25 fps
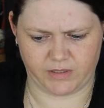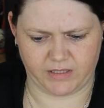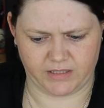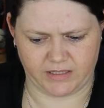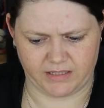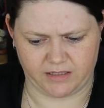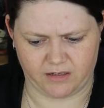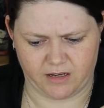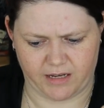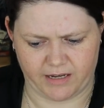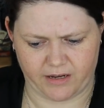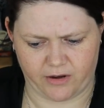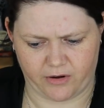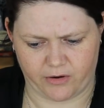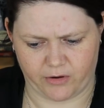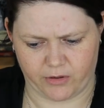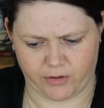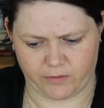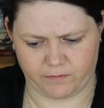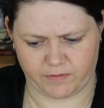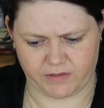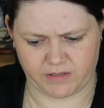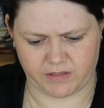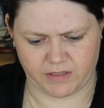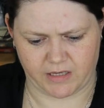really like
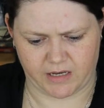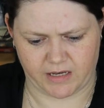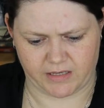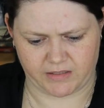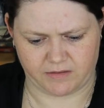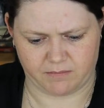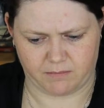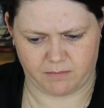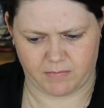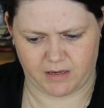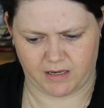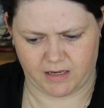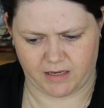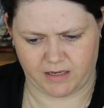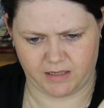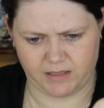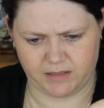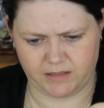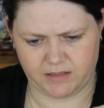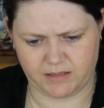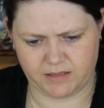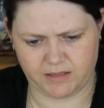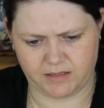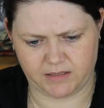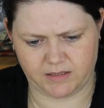oversized
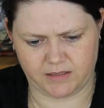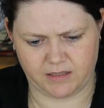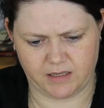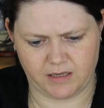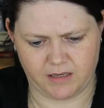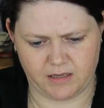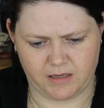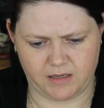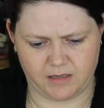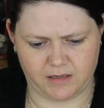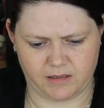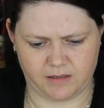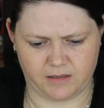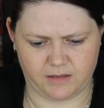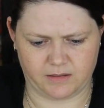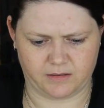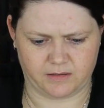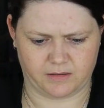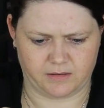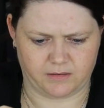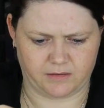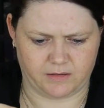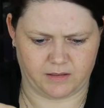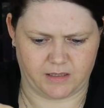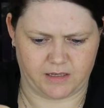masks.
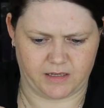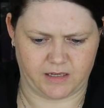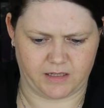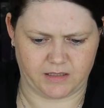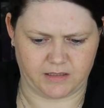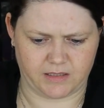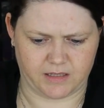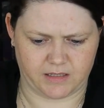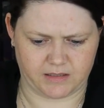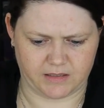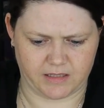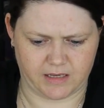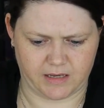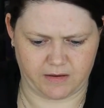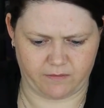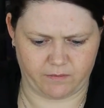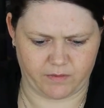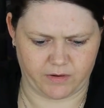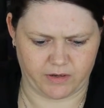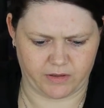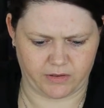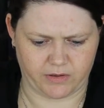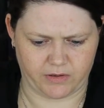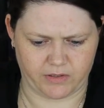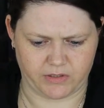And it does have
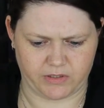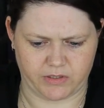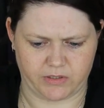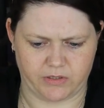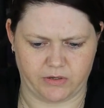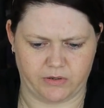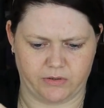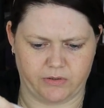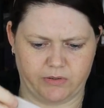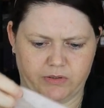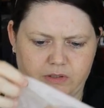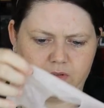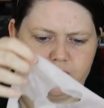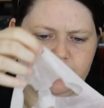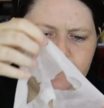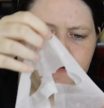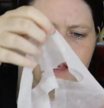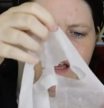one of those nose